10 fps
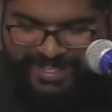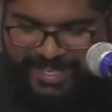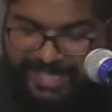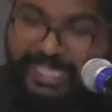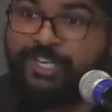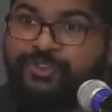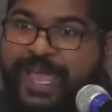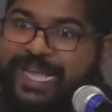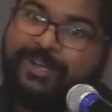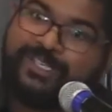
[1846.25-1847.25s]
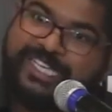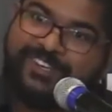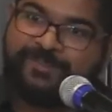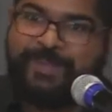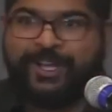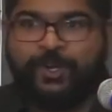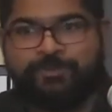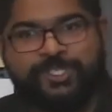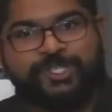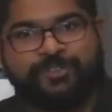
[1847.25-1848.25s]
and then drag ourselves back home
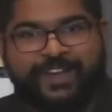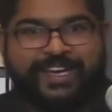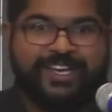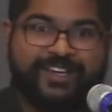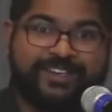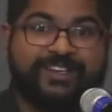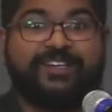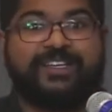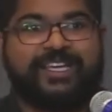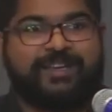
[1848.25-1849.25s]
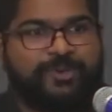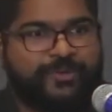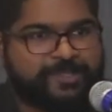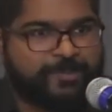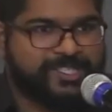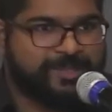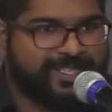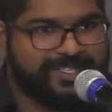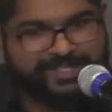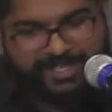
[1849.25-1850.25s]
just to find out, oh, there are more
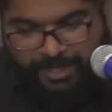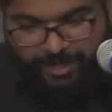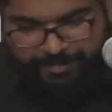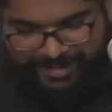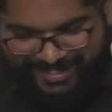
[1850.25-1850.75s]
responsibilities at home.